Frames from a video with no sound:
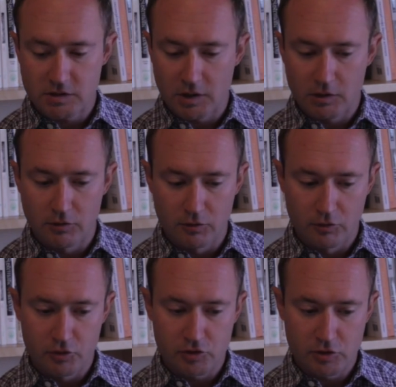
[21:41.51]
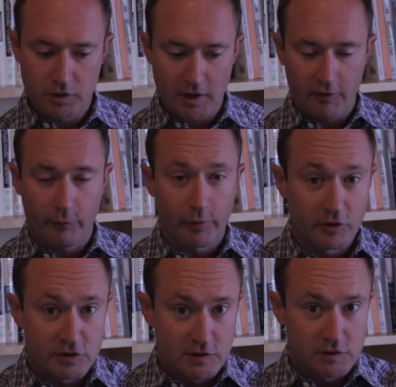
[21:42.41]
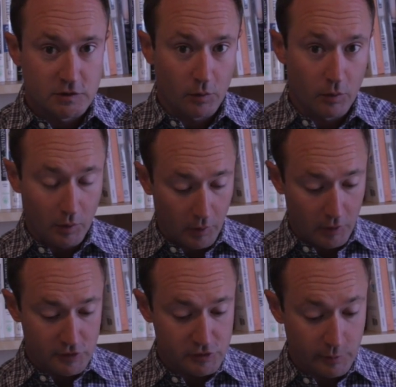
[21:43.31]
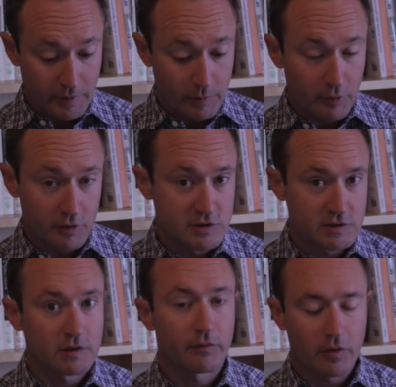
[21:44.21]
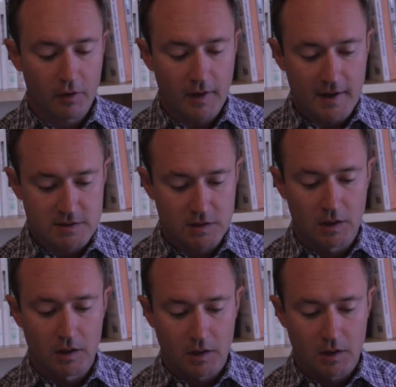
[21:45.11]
that you should have purchased or should be purchasing for the class.